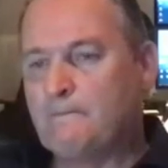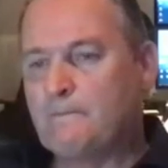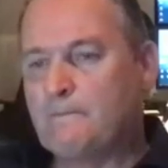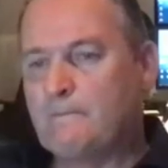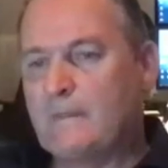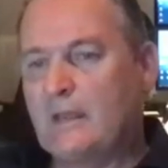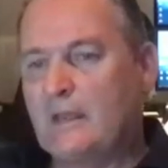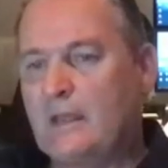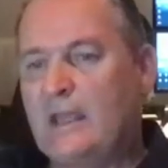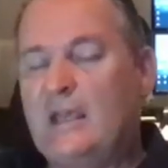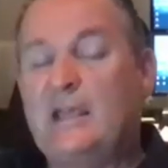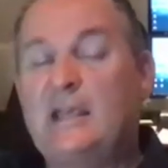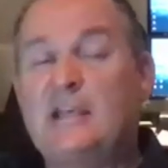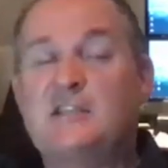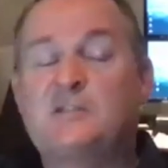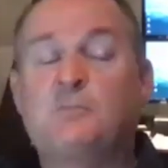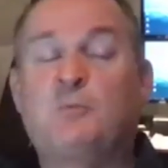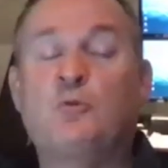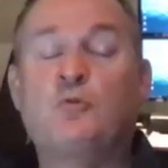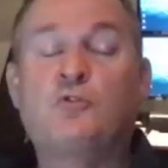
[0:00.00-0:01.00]

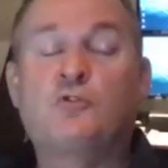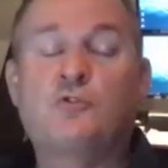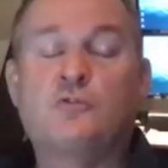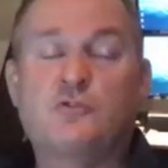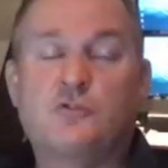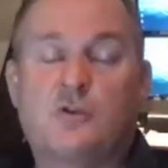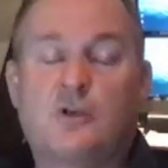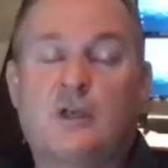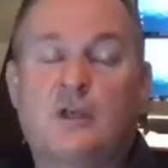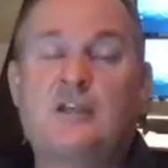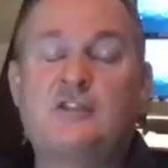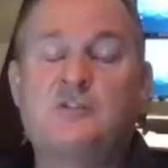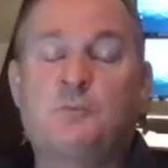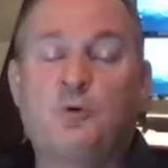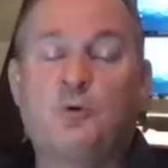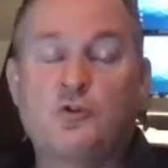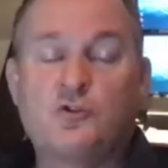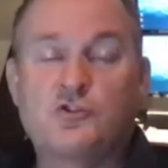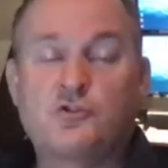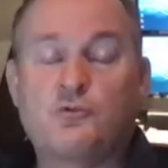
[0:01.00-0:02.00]
his
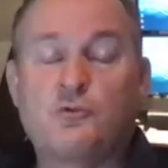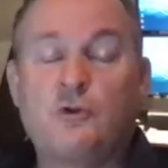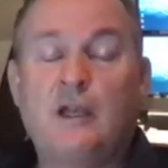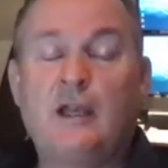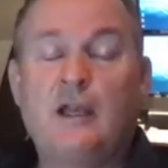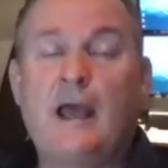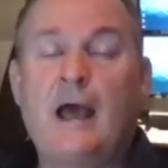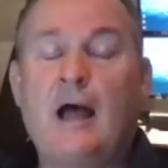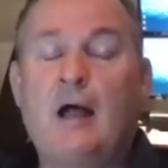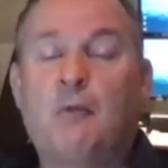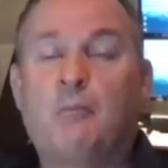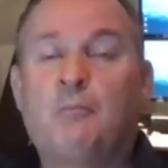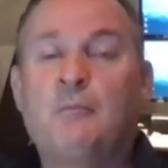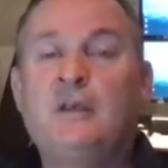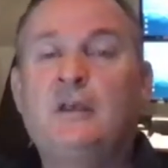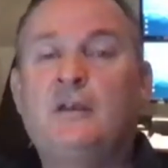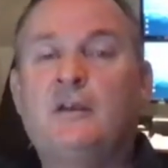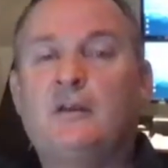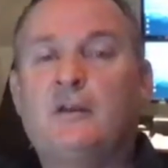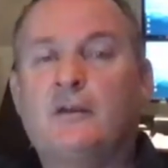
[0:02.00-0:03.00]
books really helped
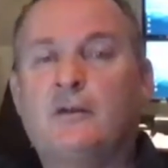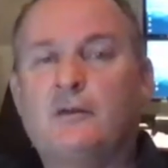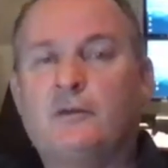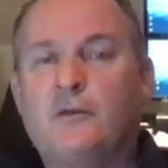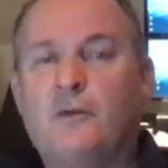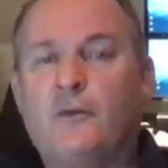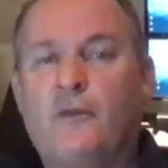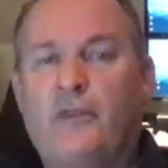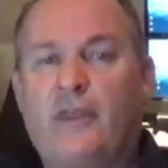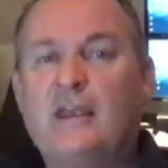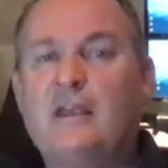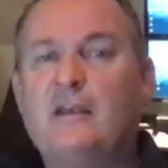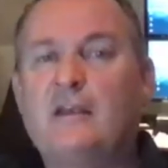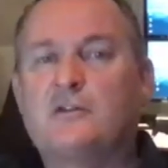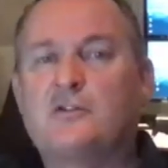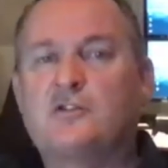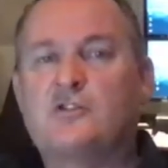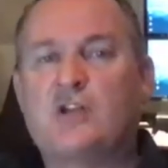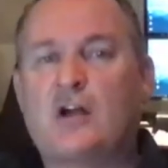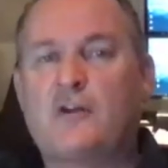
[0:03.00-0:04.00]
me to
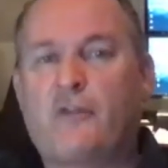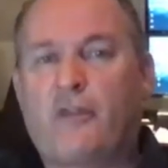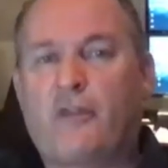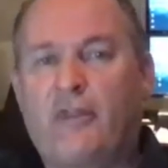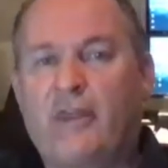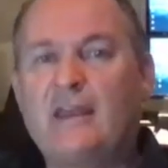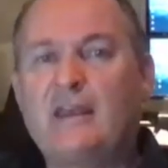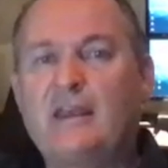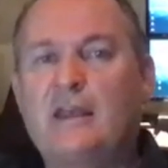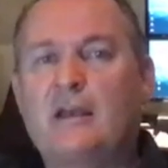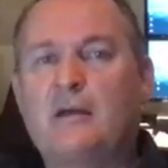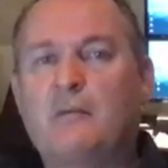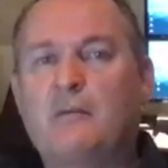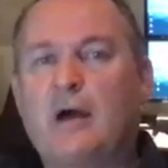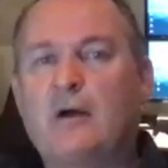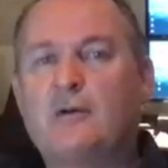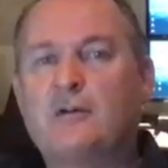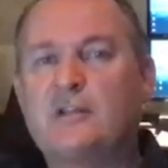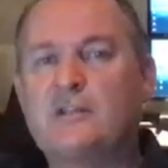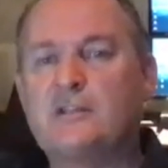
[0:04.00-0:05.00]
start thinking
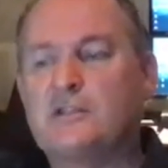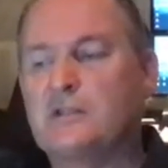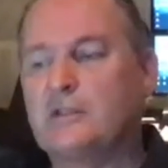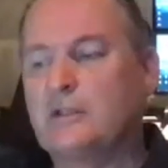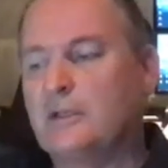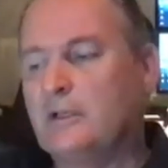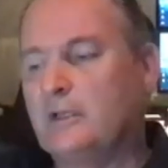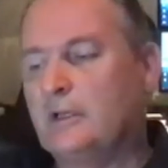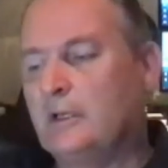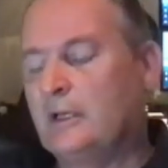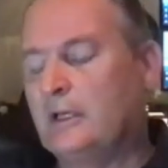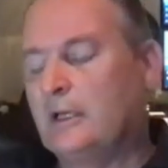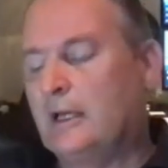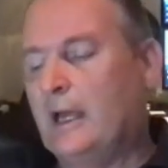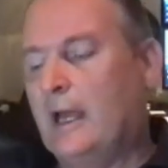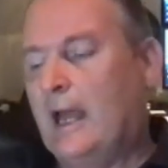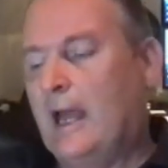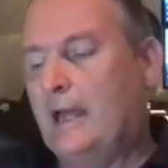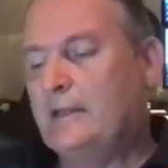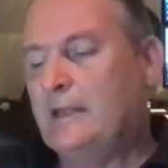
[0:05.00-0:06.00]
about this.
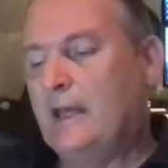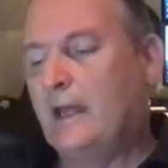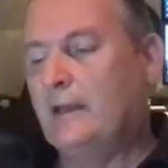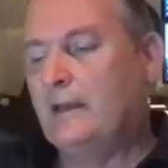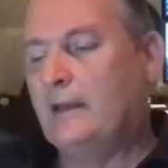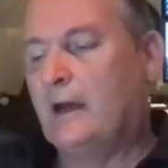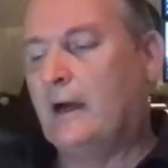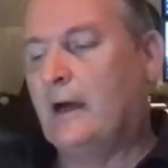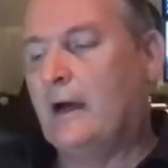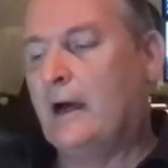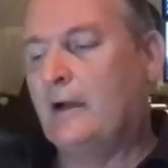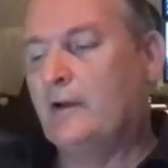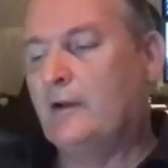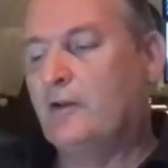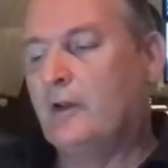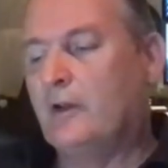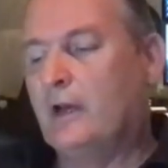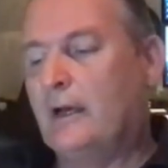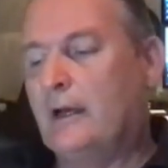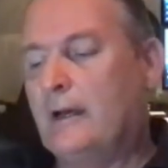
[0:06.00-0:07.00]
And then I
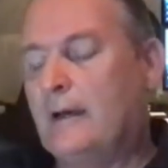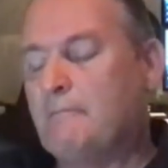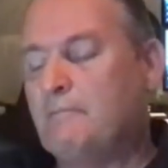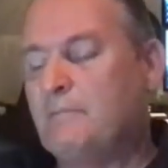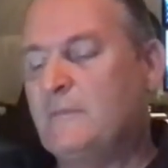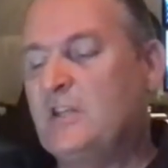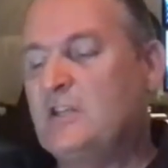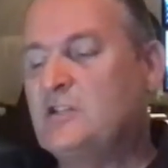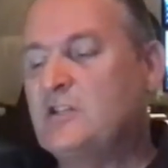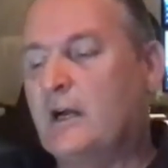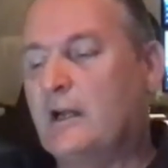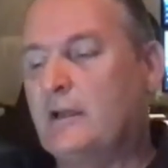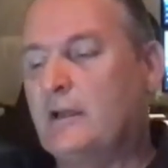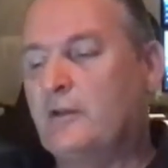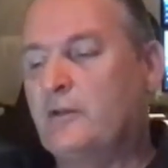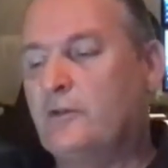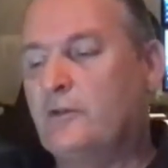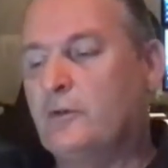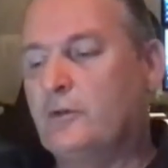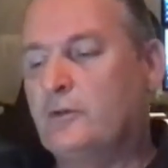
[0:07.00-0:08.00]

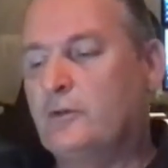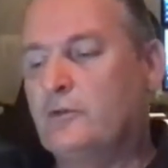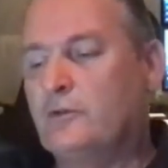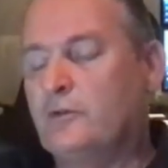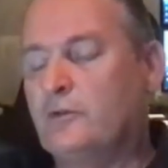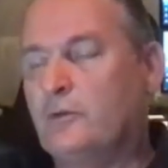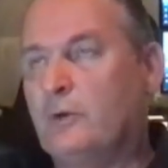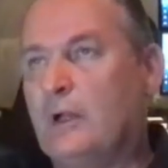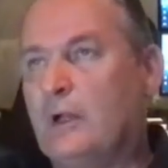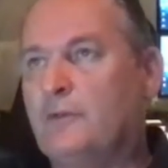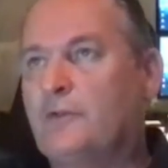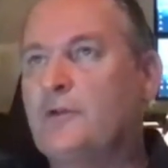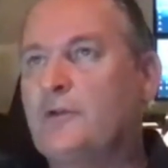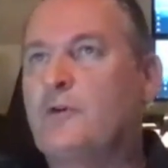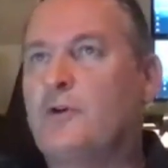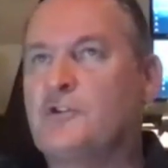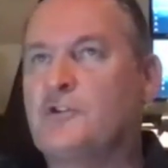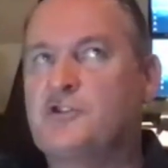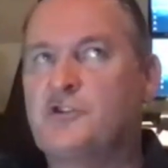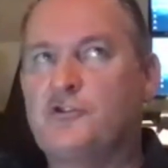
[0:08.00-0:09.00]
decided to
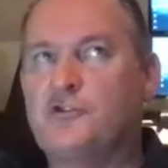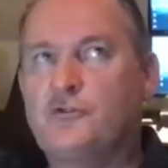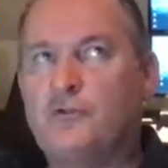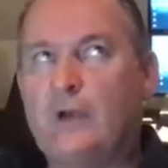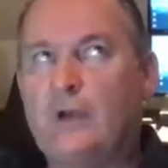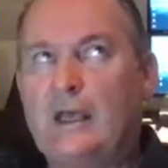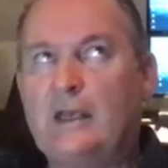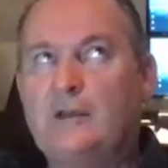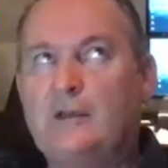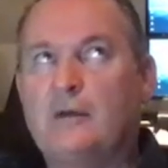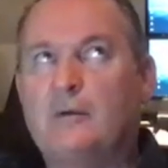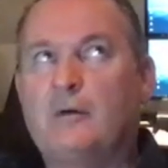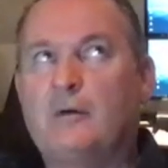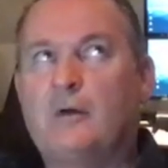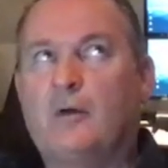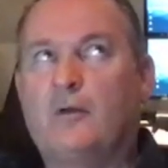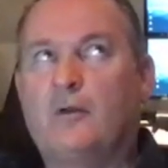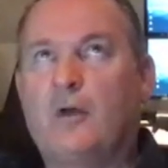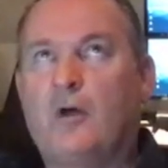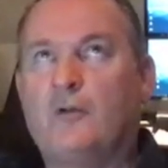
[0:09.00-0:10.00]
concentrate
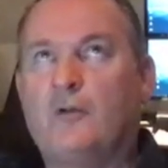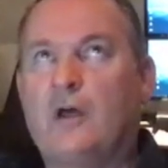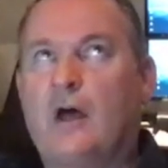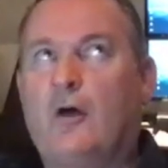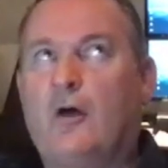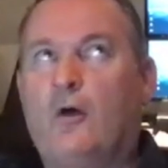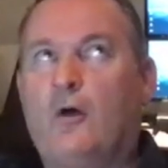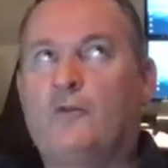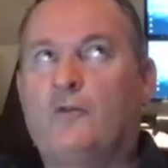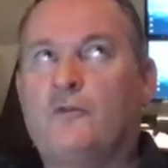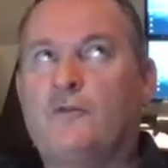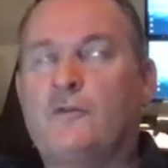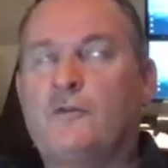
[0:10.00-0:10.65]
on